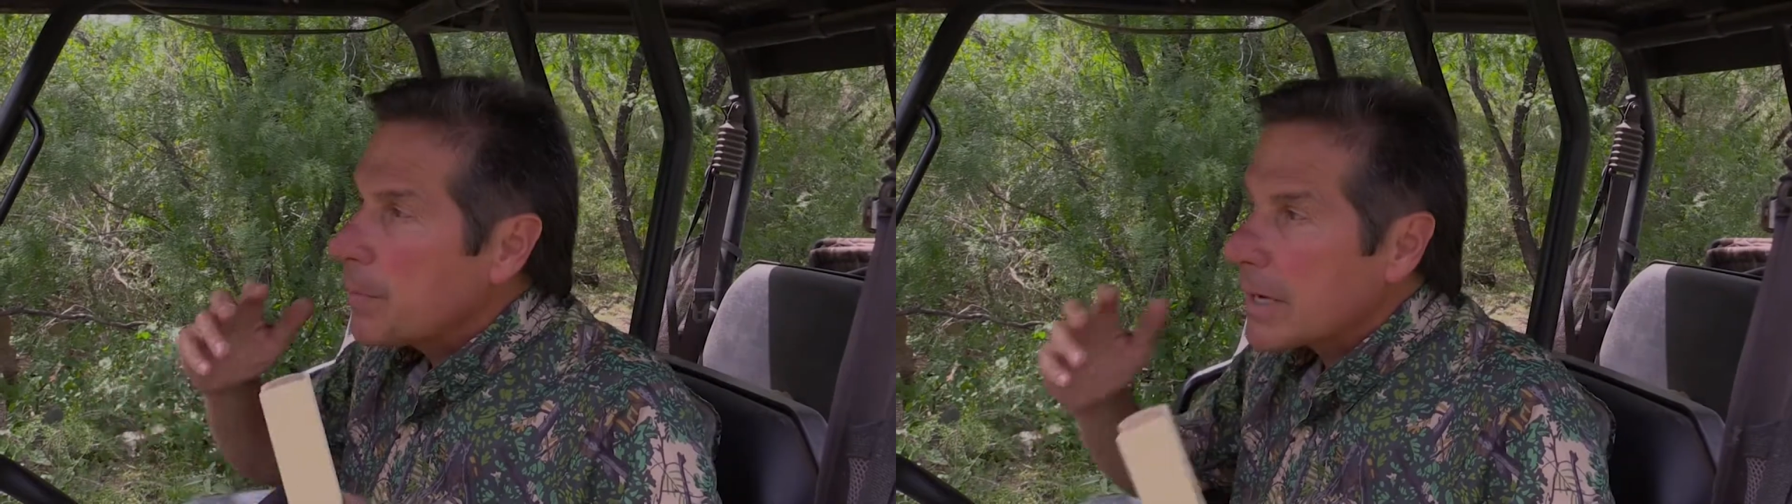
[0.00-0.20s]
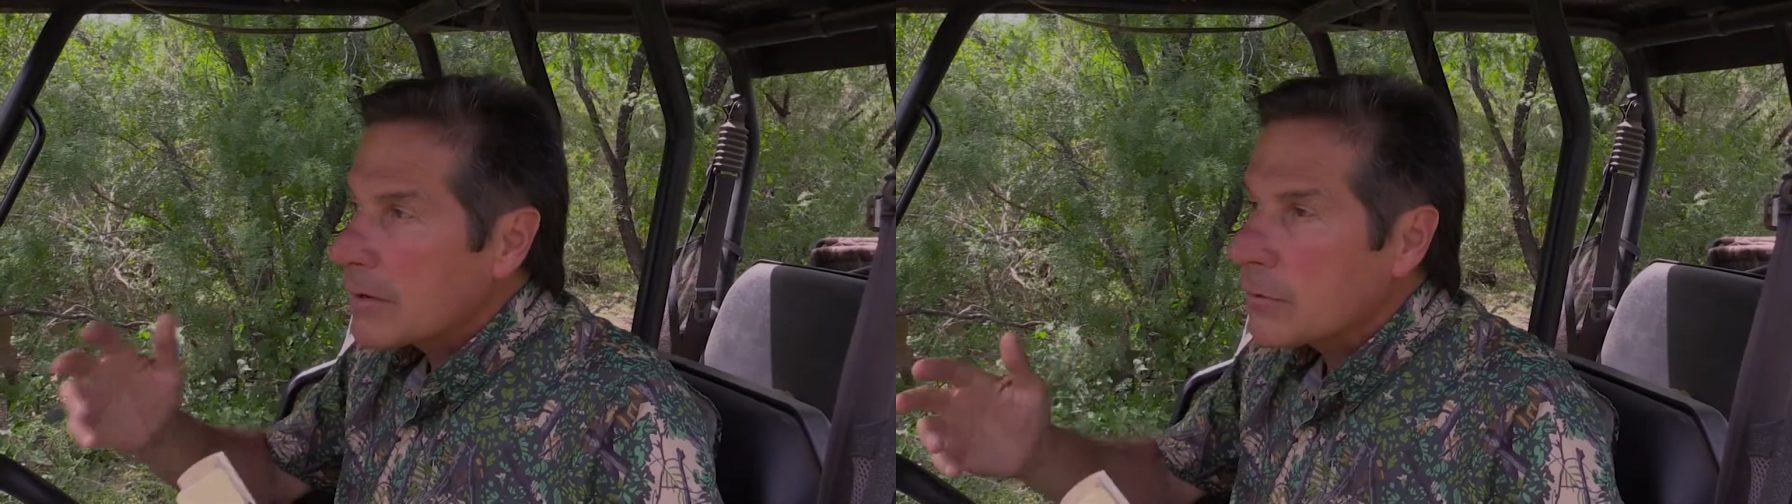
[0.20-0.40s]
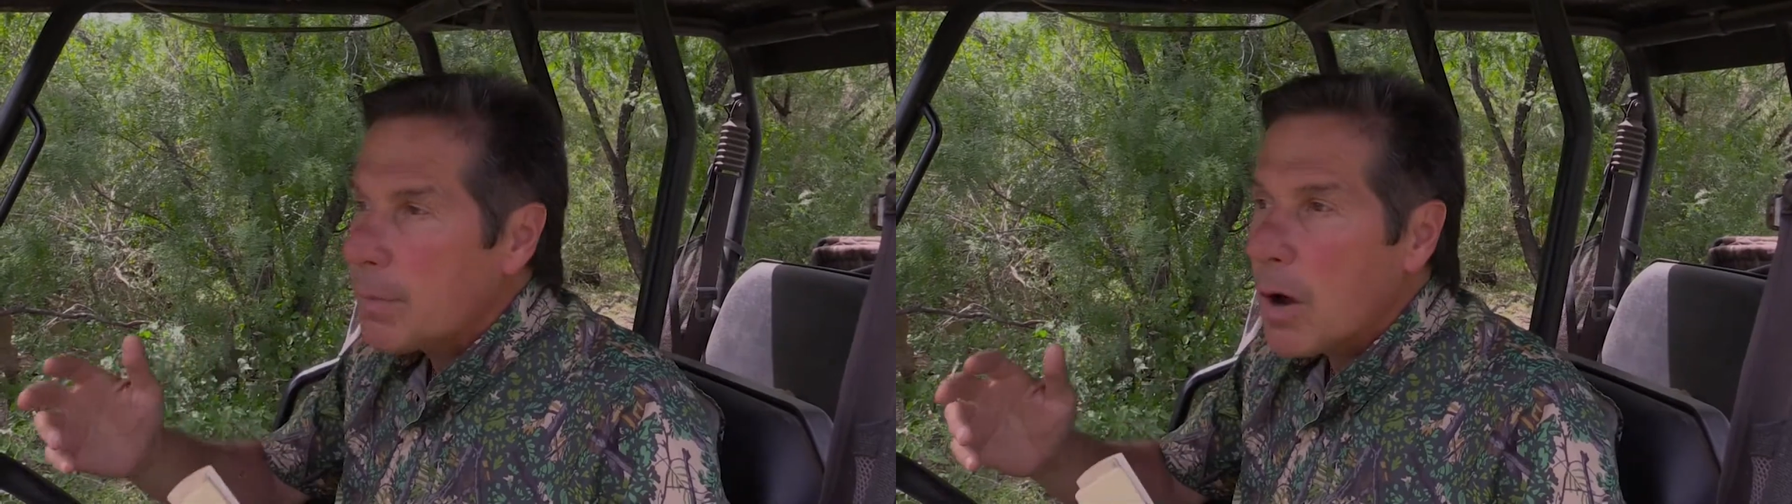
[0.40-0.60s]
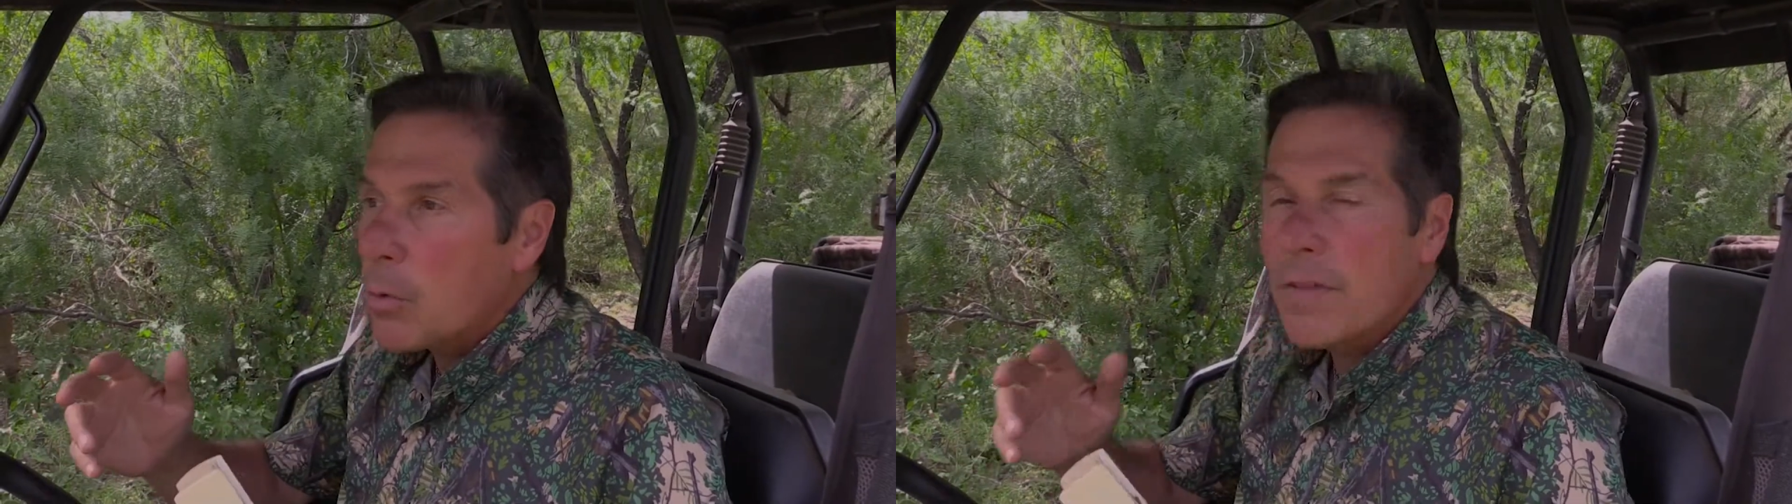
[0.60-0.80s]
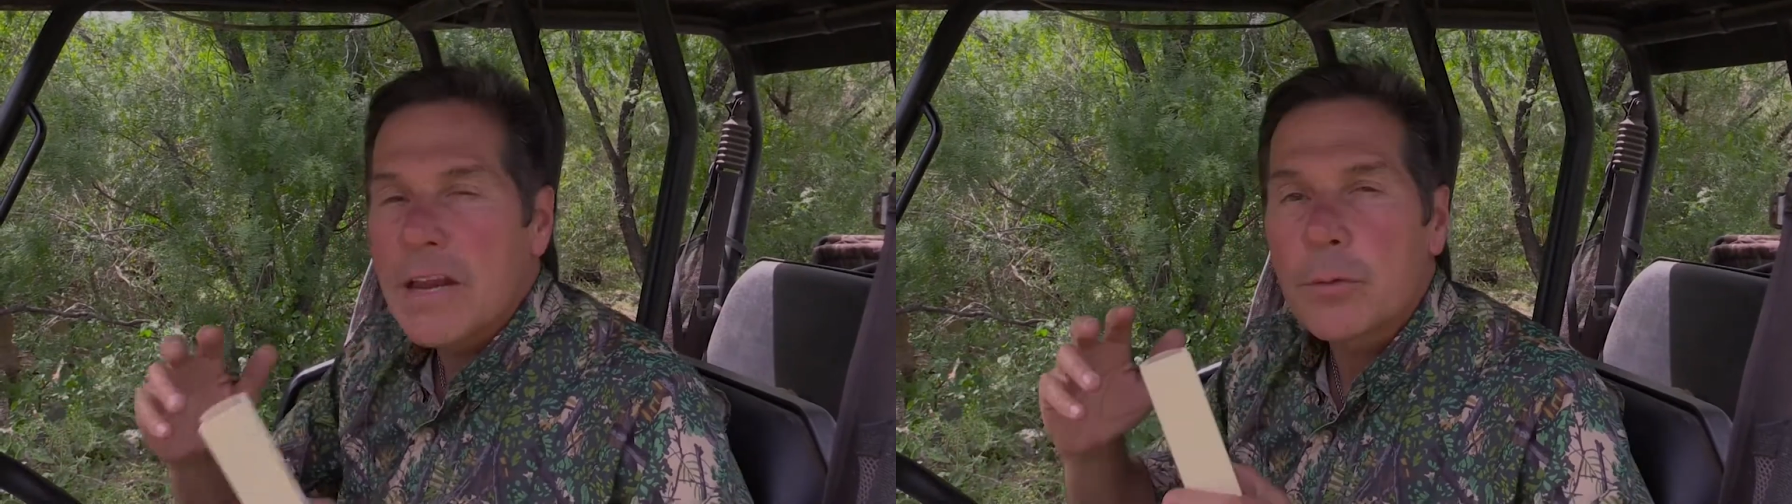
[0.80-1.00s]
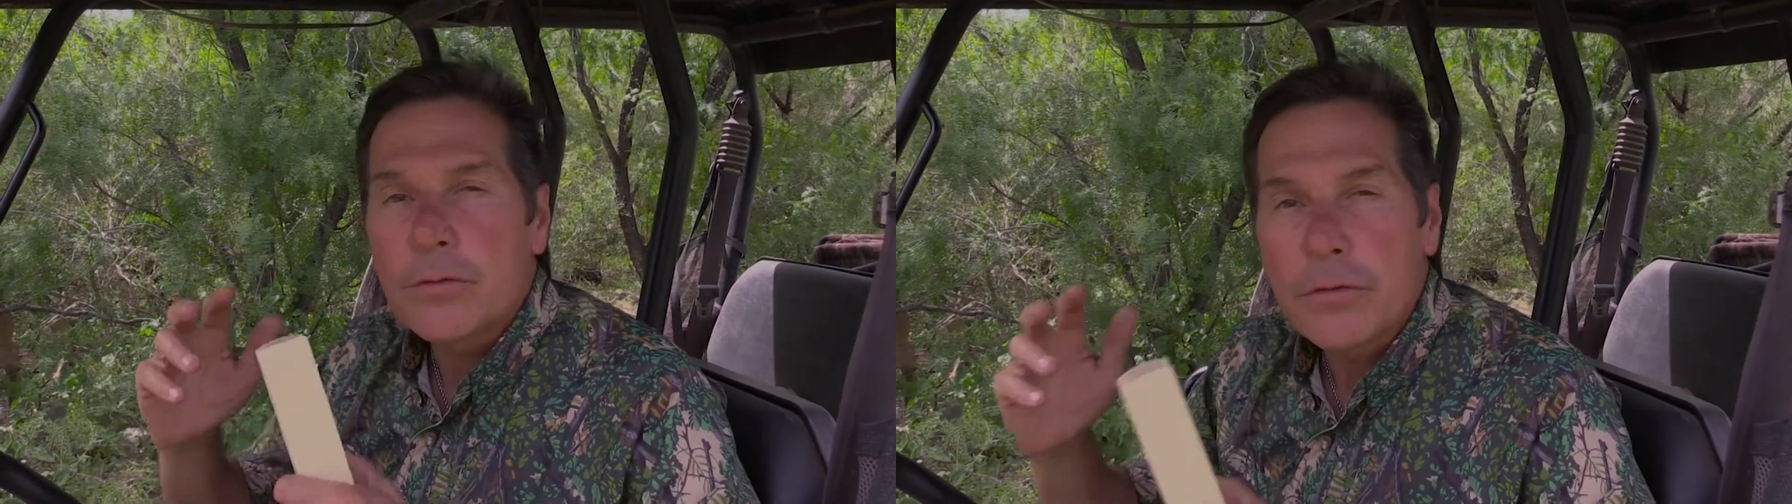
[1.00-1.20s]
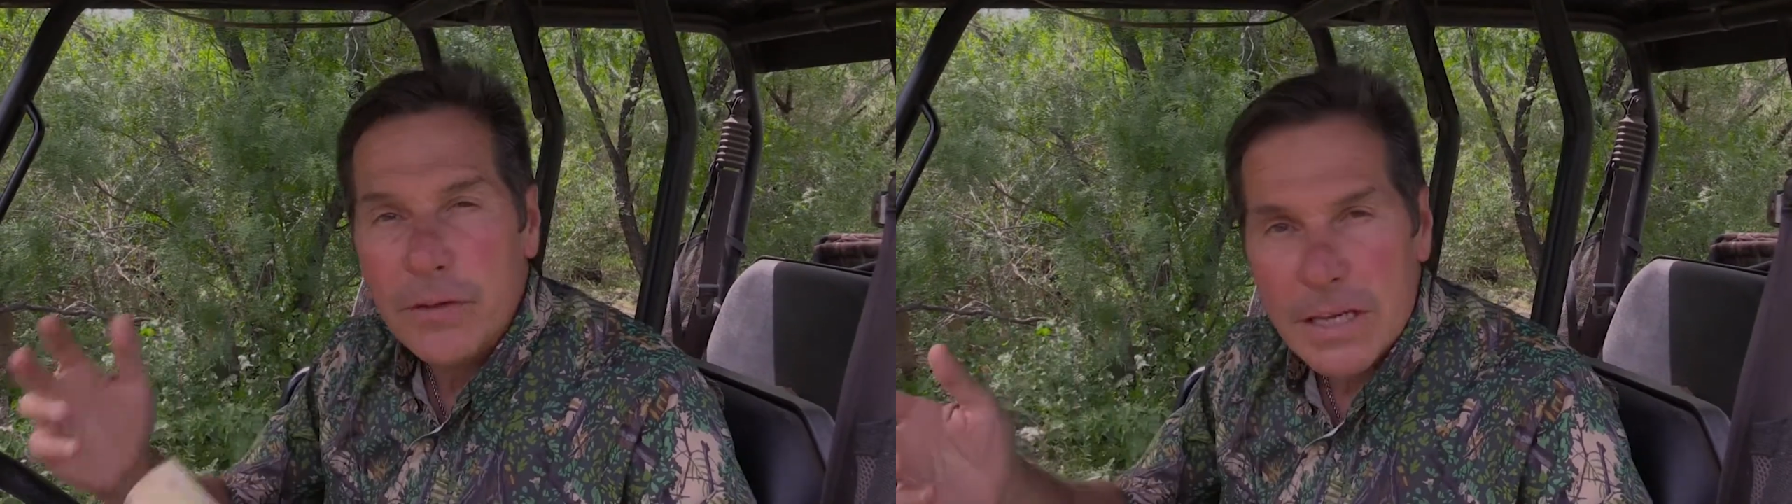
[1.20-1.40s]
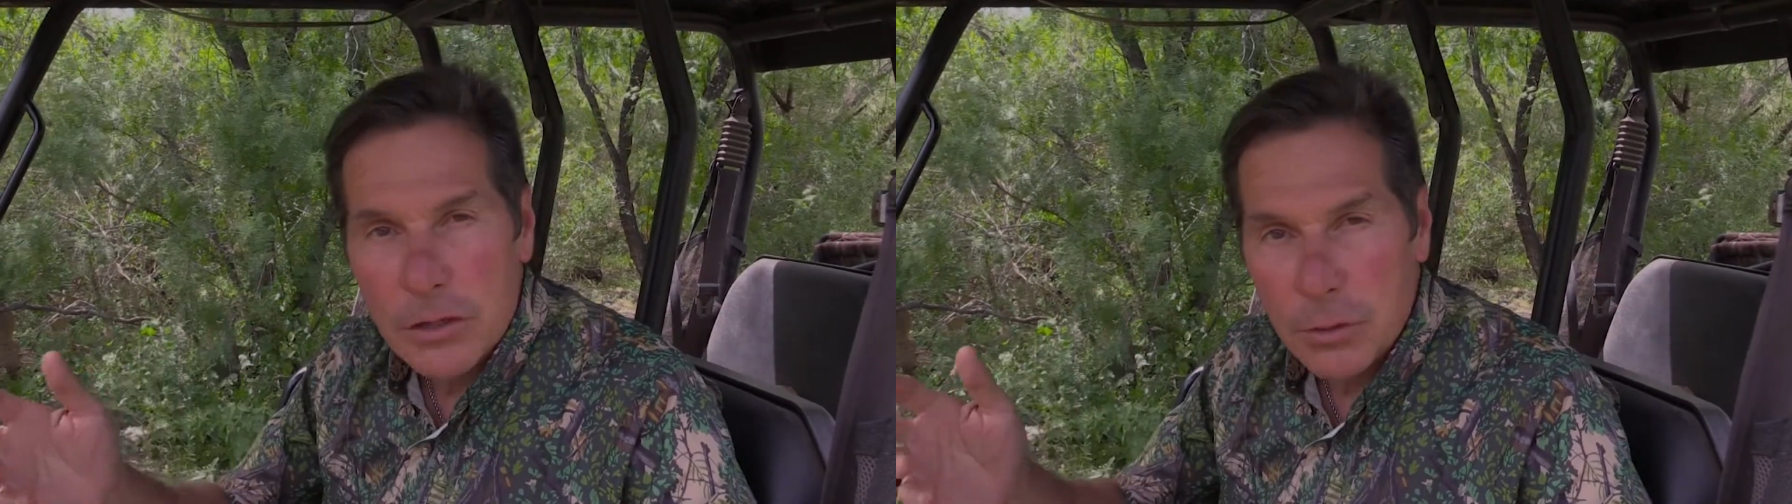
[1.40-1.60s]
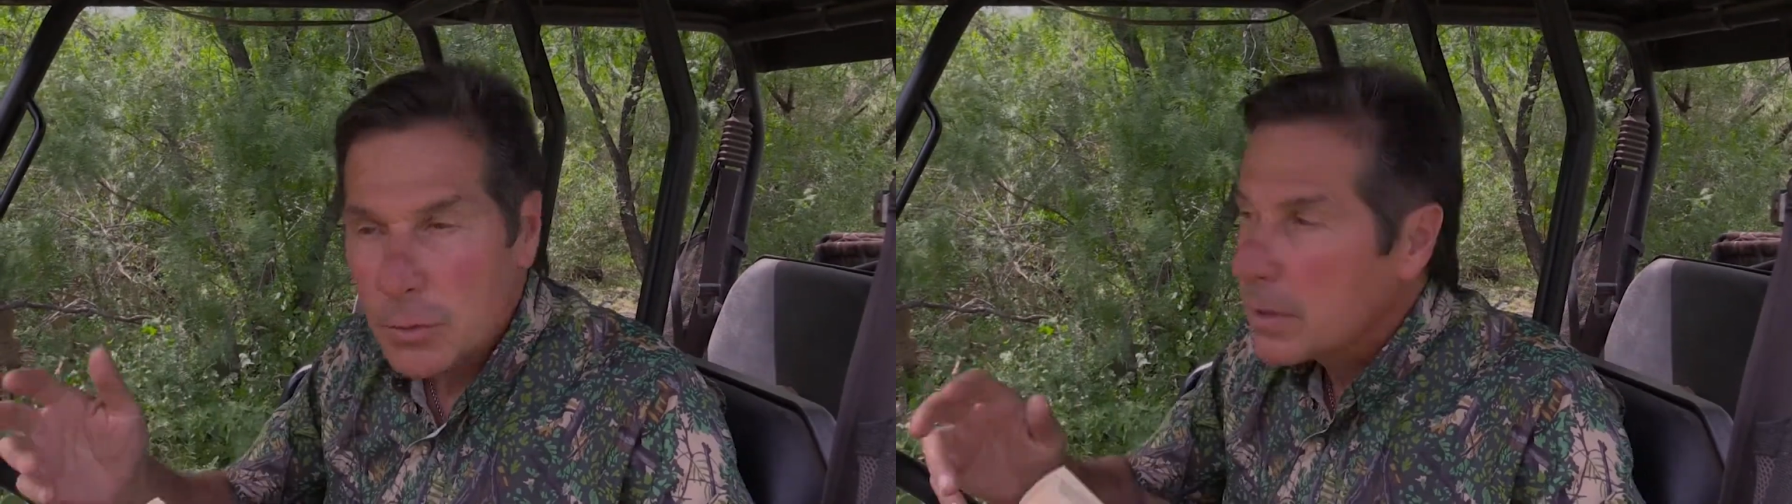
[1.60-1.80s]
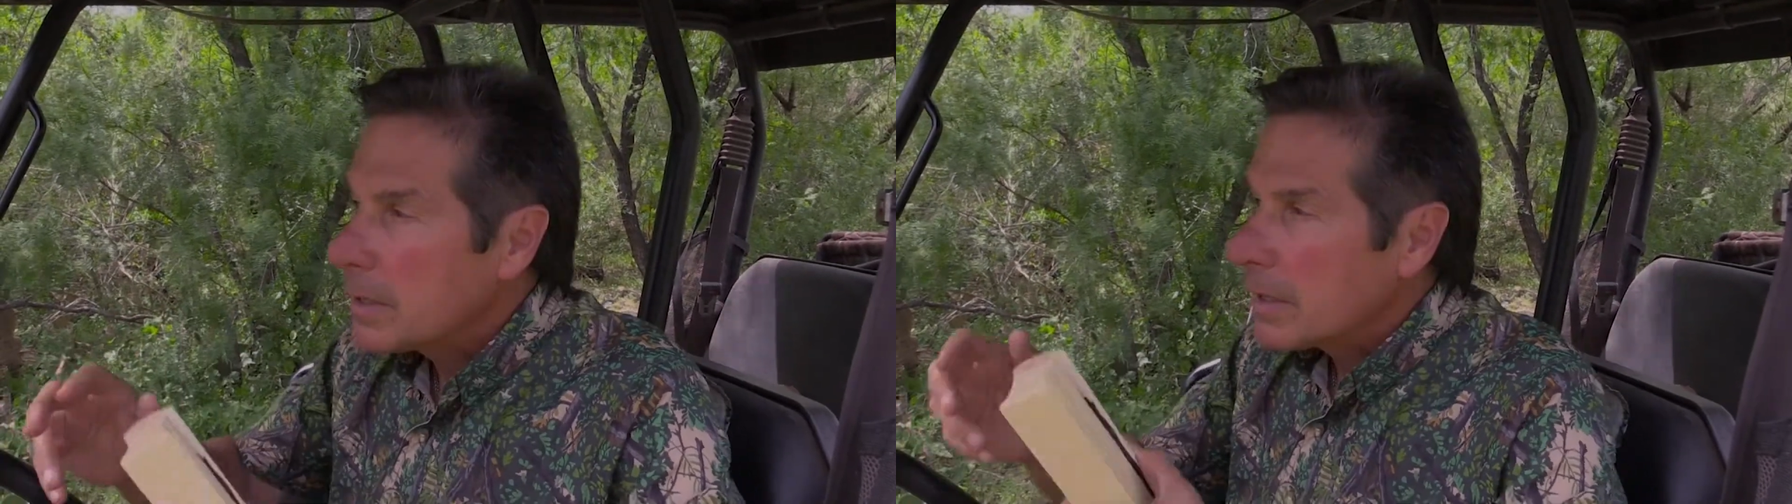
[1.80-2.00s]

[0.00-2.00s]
pick a spot where they don't see you.